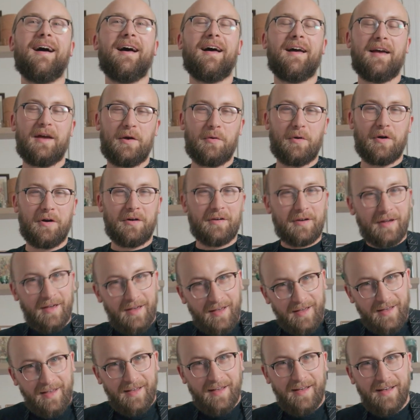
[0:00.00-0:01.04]
Hey world,
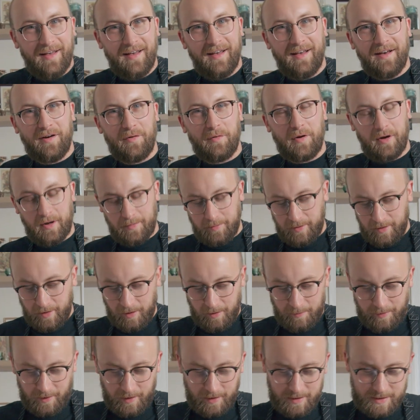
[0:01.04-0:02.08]
welcome to
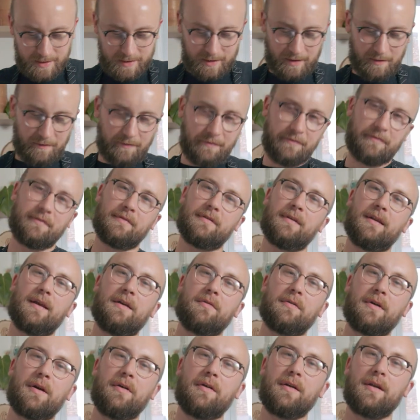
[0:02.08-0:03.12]
Don't Burn Yourself. Today
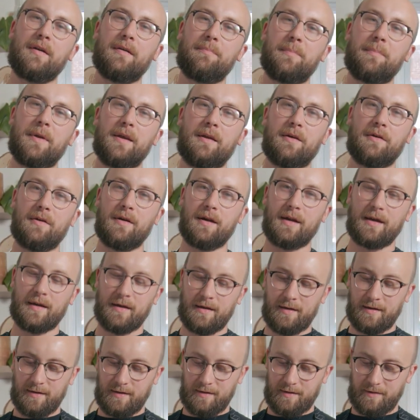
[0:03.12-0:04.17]
we're going to be doing
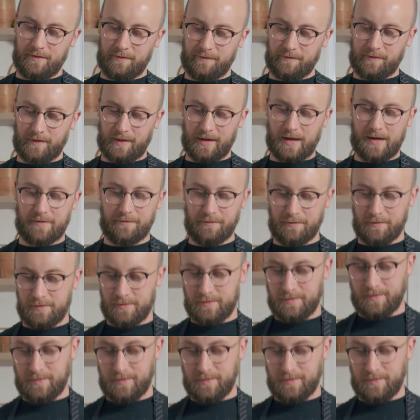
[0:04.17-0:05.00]
falafel,